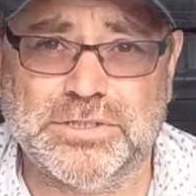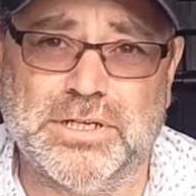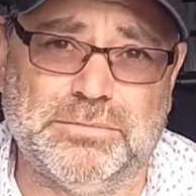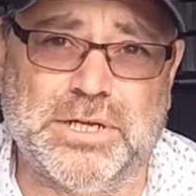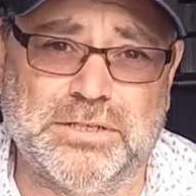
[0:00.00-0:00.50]
you a
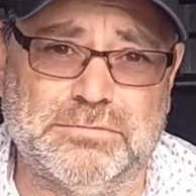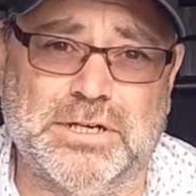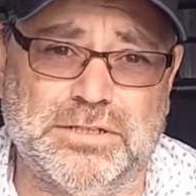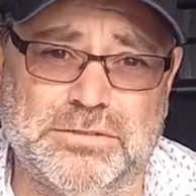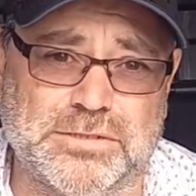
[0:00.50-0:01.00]
ton of money on
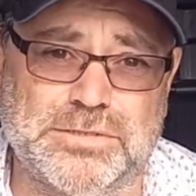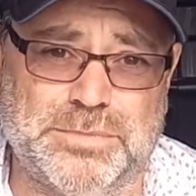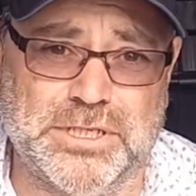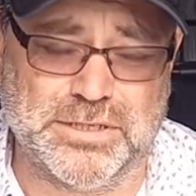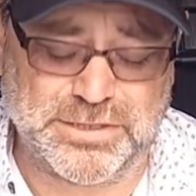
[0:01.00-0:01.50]
running costs
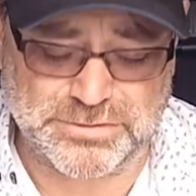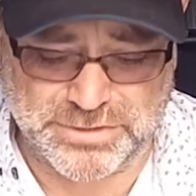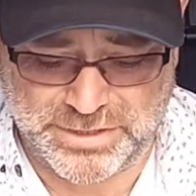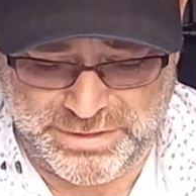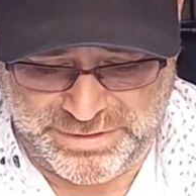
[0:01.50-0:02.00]
being
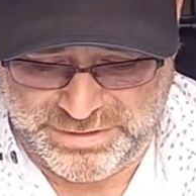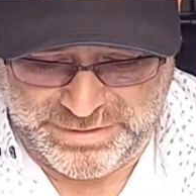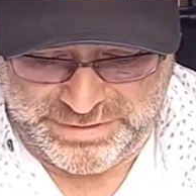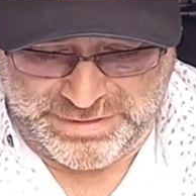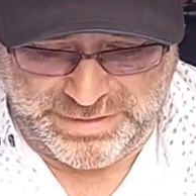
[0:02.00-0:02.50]
electric.
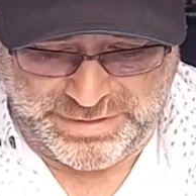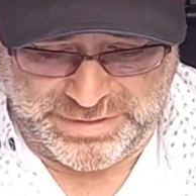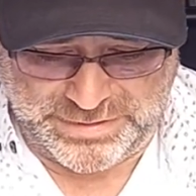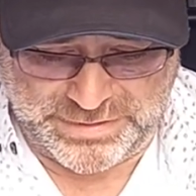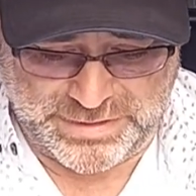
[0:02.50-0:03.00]

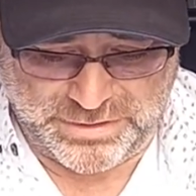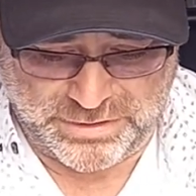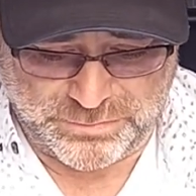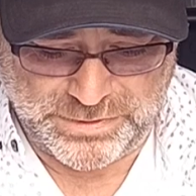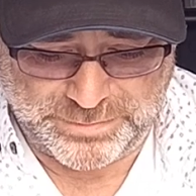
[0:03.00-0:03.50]
You get a
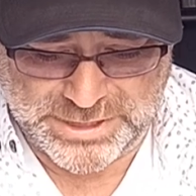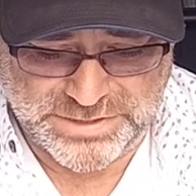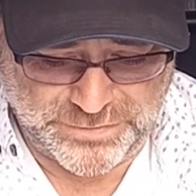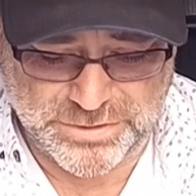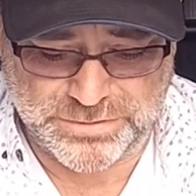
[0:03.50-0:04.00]
long
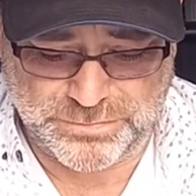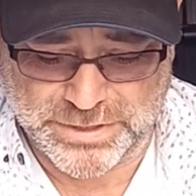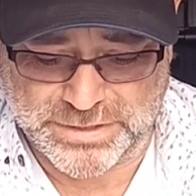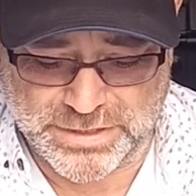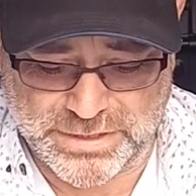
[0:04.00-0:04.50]
wheelbase version
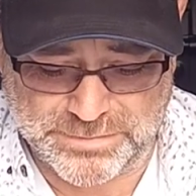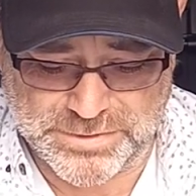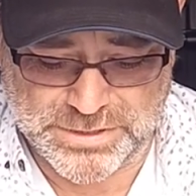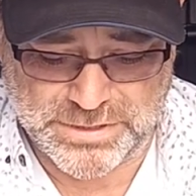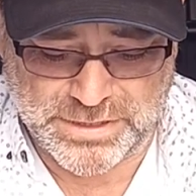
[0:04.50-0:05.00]
one that
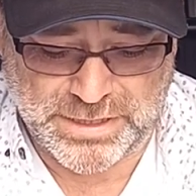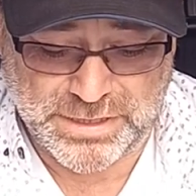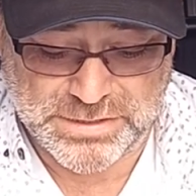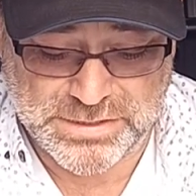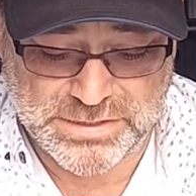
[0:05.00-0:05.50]
comes in
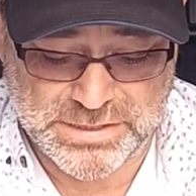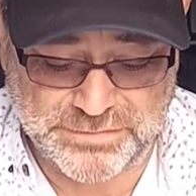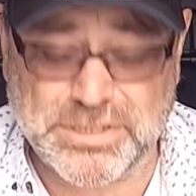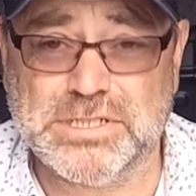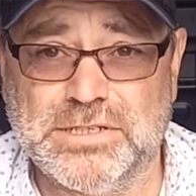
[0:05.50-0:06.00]
at
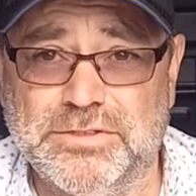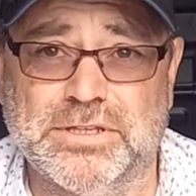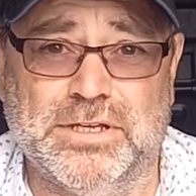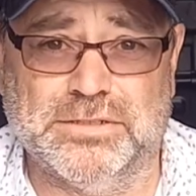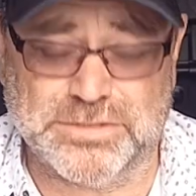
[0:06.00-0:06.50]

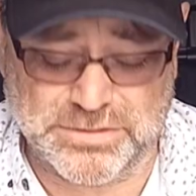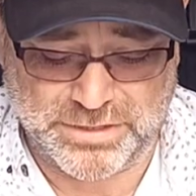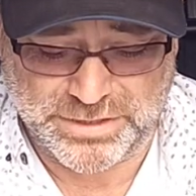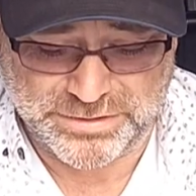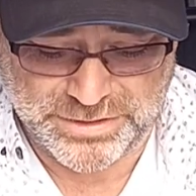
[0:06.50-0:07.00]

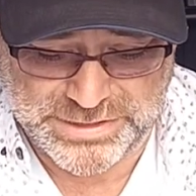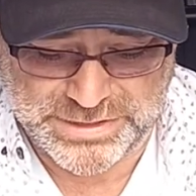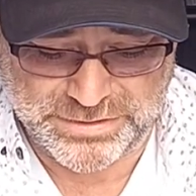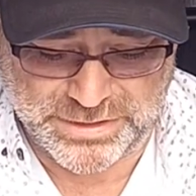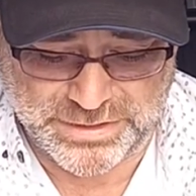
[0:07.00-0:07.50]

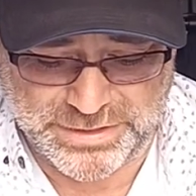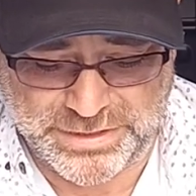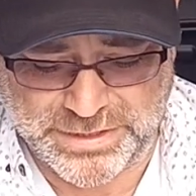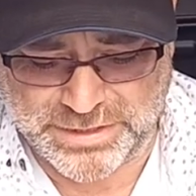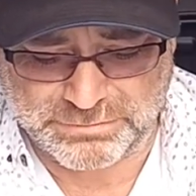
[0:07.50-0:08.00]
$77,990, the
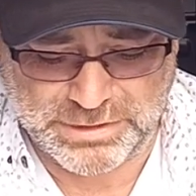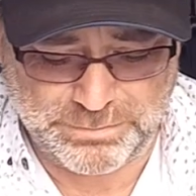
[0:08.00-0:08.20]
clean car